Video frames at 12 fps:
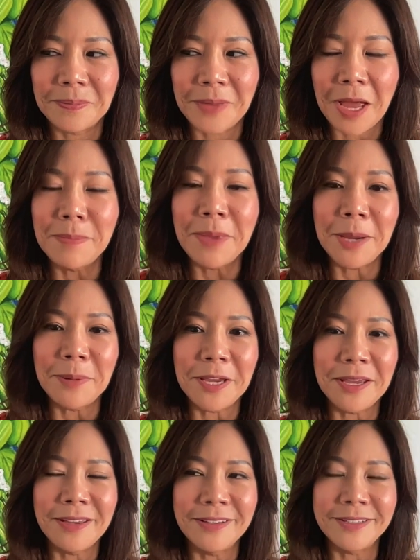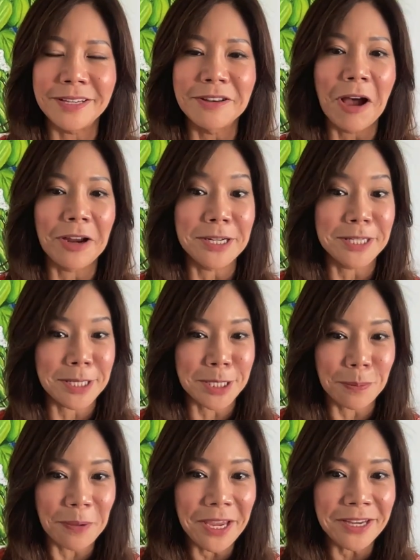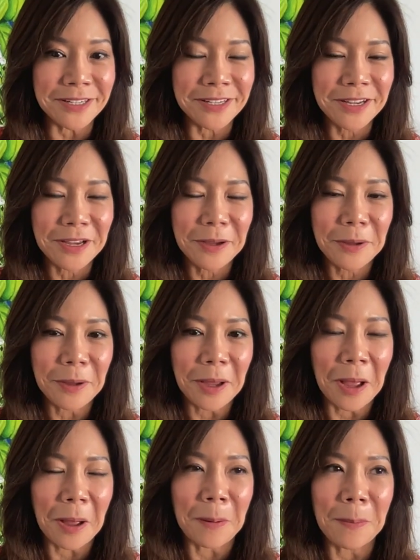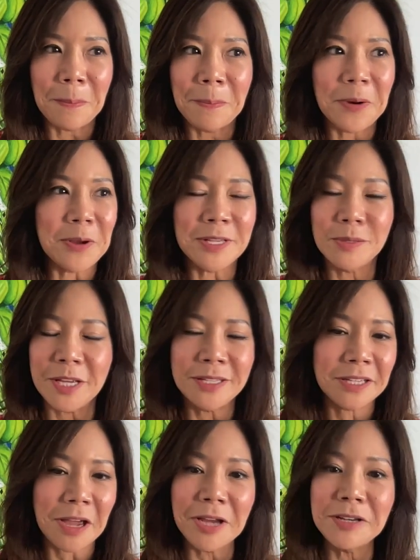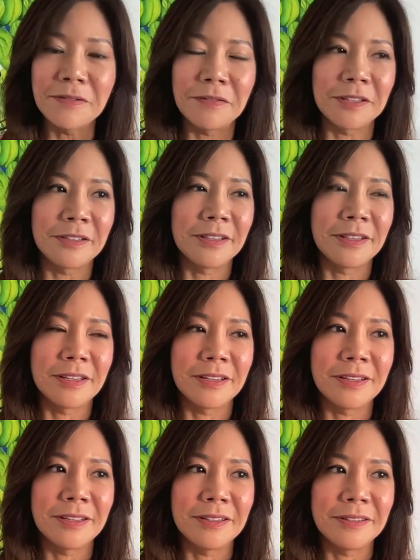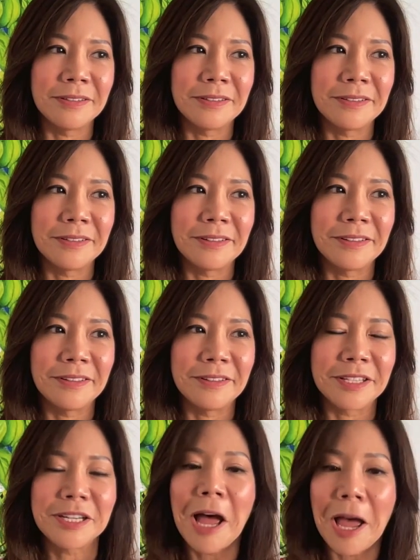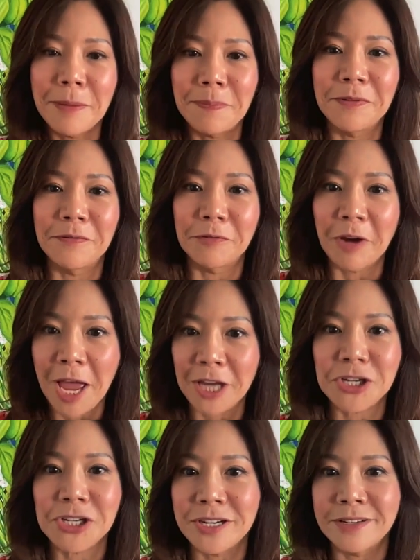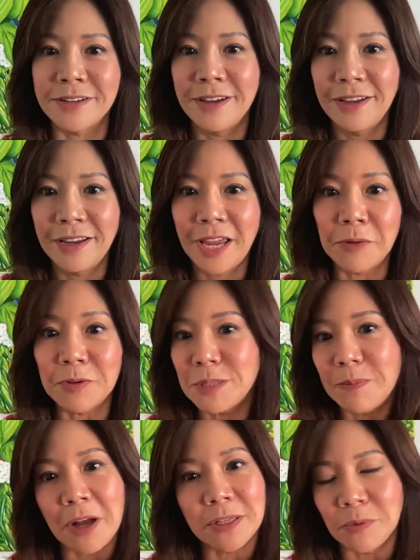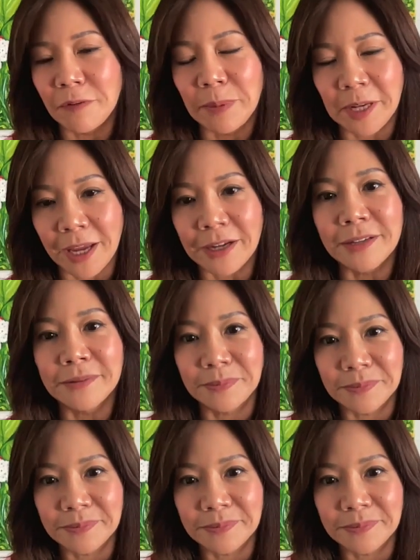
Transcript: I maybe did not anticipate. Um, but it's it's kind of the the the type of reaction and response we've been getting.